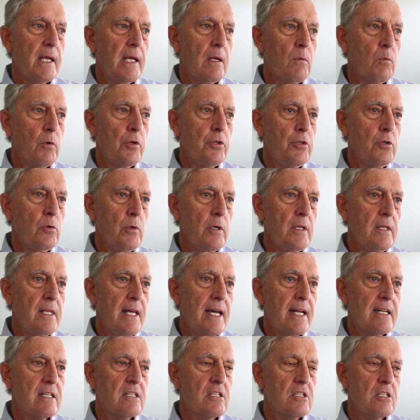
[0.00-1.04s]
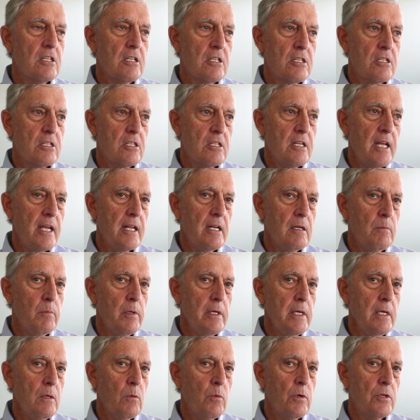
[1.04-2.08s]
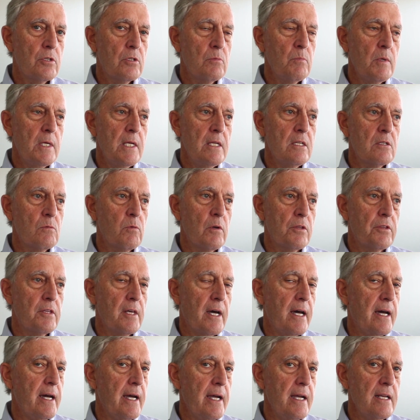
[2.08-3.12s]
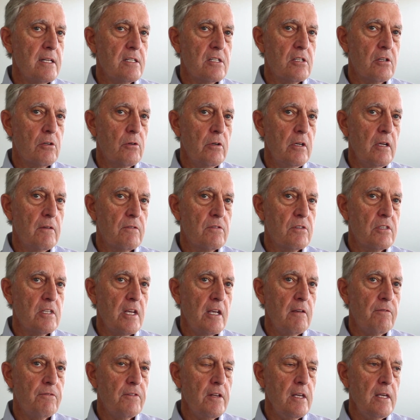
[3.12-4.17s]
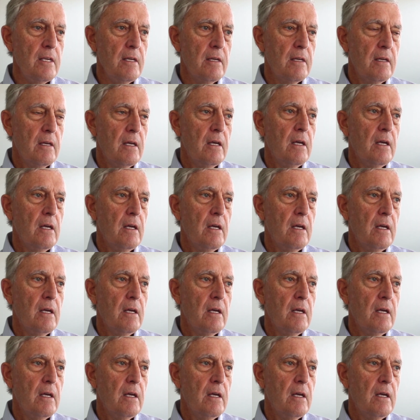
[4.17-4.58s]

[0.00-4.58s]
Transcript: And we're doing that sustainably, which means with the highest degree of safety